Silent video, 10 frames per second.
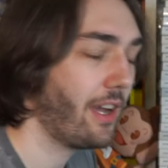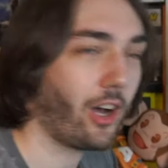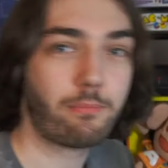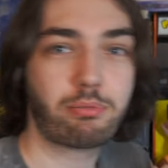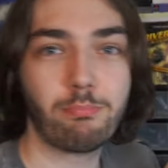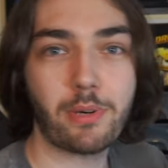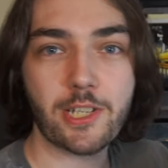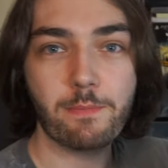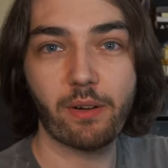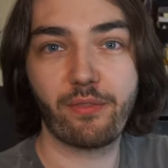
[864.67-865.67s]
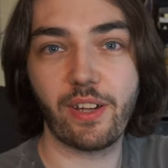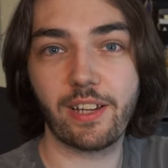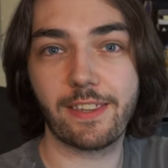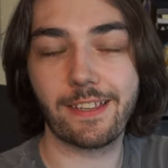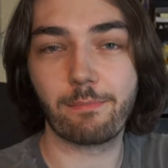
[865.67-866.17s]
I much prefer
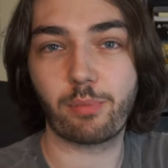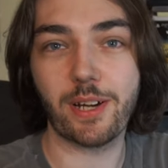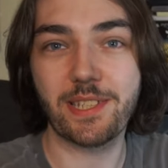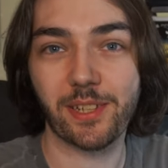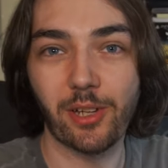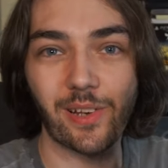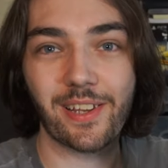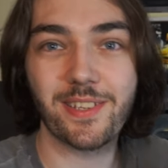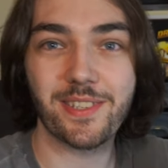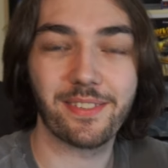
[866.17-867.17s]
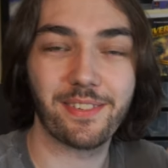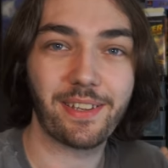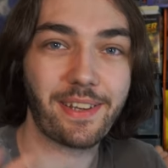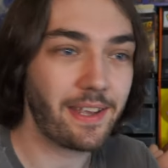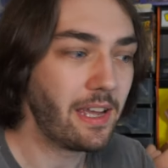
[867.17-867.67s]
the brighter colours and
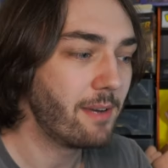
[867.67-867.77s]
the